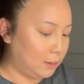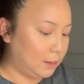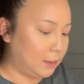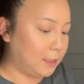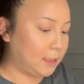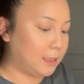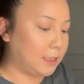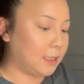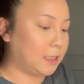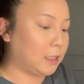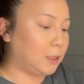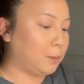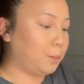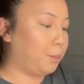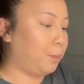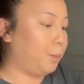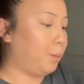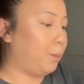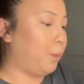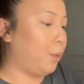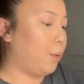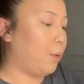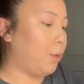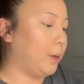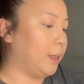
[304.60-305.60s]
This is
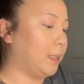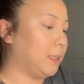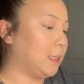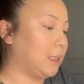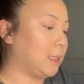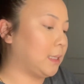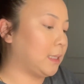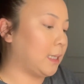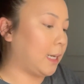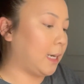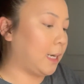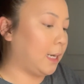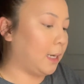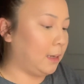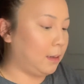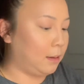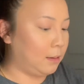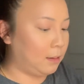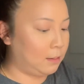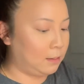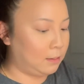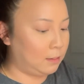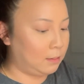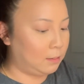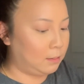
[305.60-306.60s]
poinsettia.
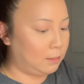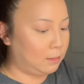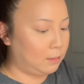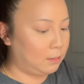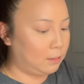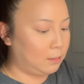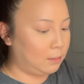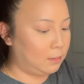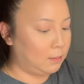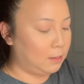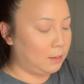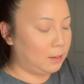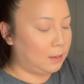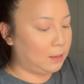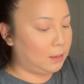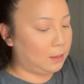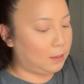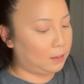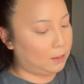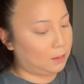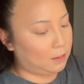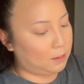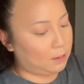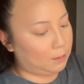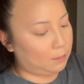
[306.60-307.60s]

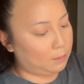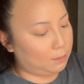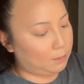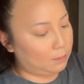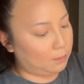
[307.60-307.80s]
Yeah.